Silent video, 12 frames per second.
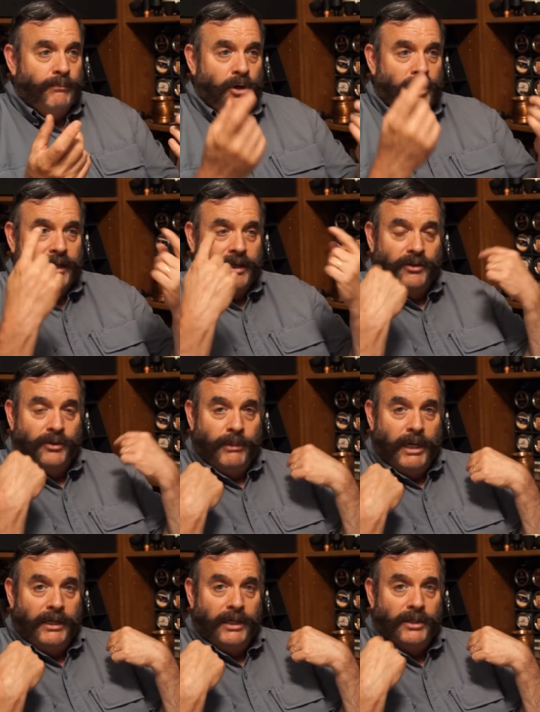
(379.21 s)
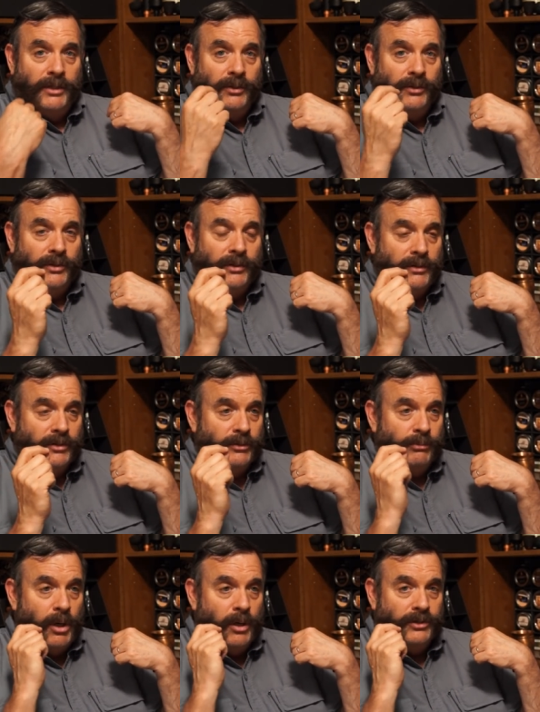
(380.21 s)
breathe in through my nose,
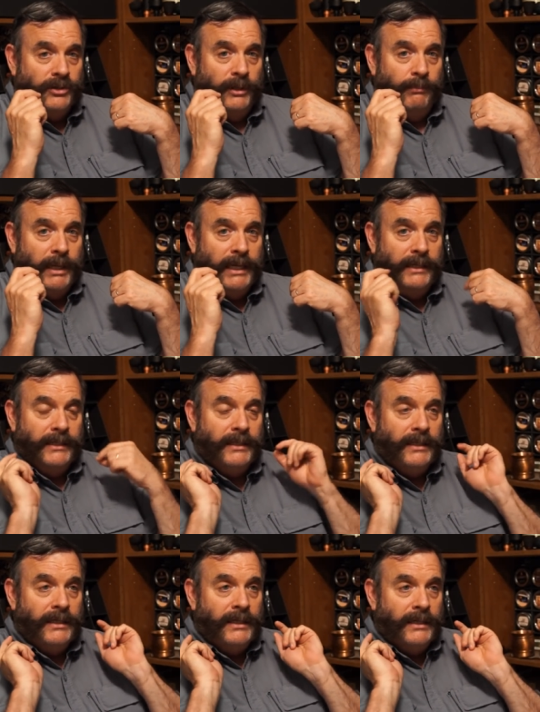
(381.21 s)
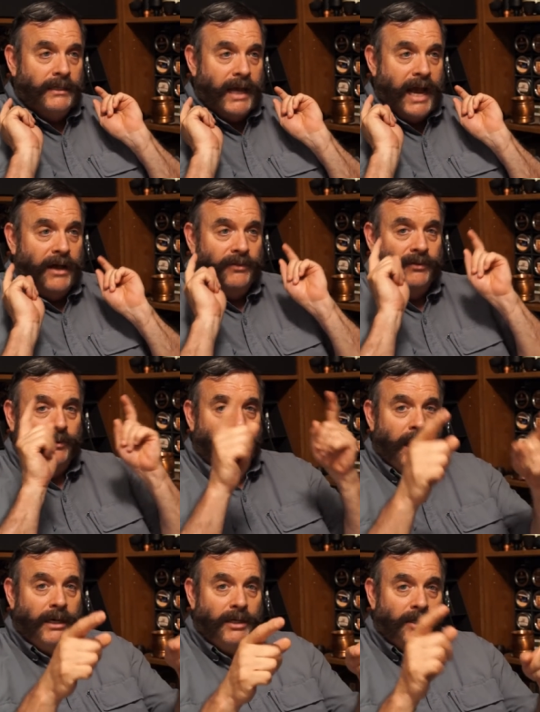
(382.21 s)
small sip in, out through
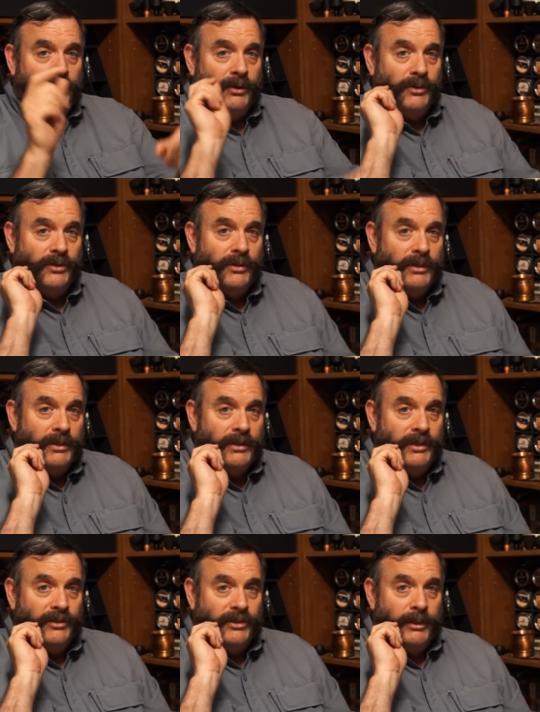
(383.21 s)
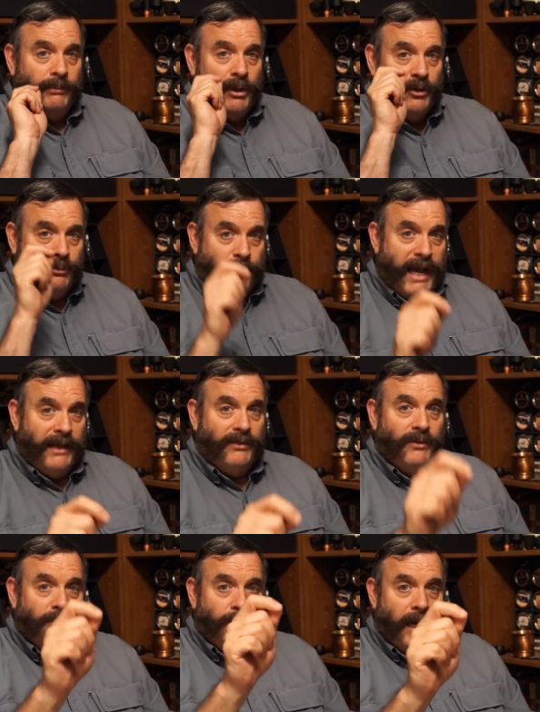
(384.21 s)
my nose, the sip goes back
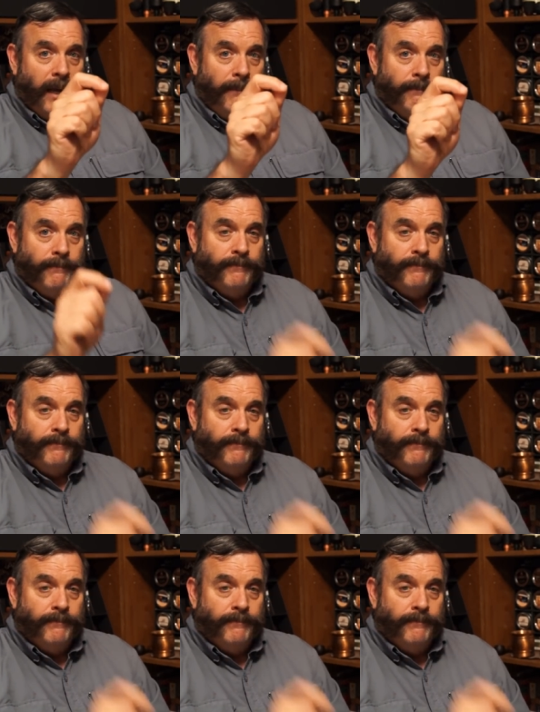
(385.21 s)
through the pipe.